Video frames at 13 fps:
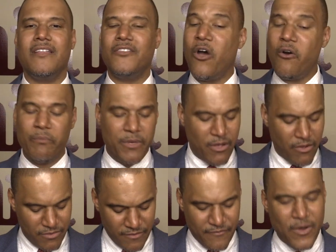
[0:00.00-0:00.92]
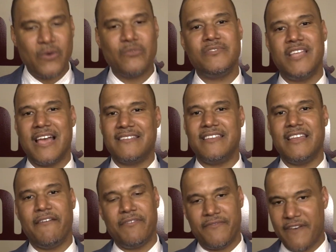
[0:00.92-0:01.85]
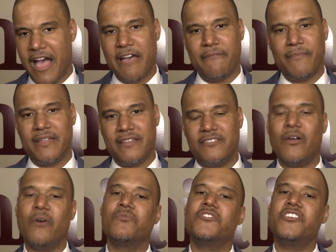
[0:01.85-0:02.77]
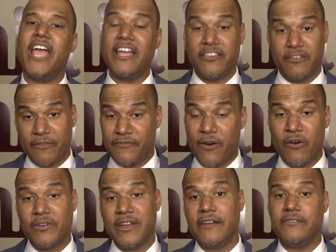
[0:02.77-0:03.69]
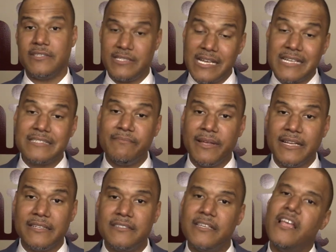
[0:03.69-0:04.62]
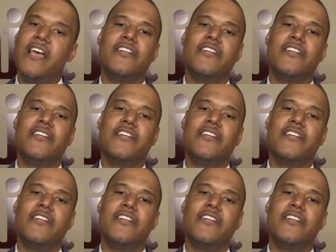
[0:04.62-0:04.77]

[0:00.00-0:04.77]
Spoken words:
Don't be on the phone texting every 5 minutes. Don't check your phone every 6 minutes.